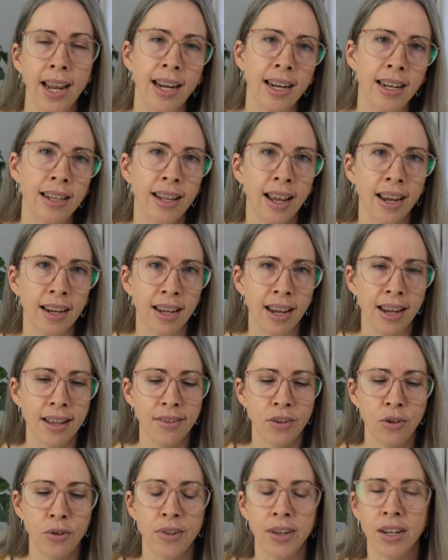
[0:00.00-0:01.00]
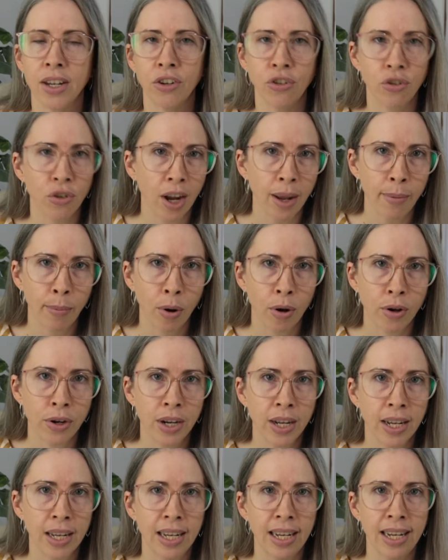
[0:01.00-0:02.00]
And in that case, using a tripod
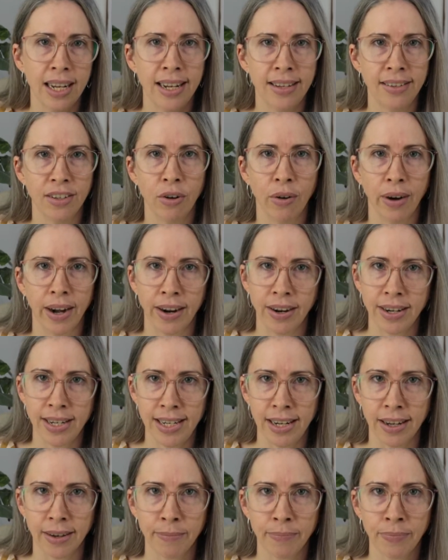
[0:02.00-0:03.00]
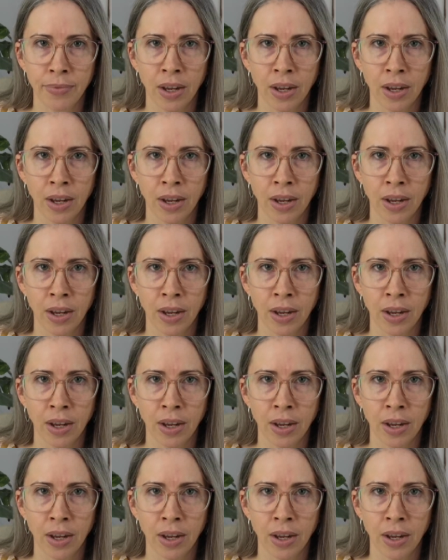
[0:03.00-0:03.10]
is a great idea.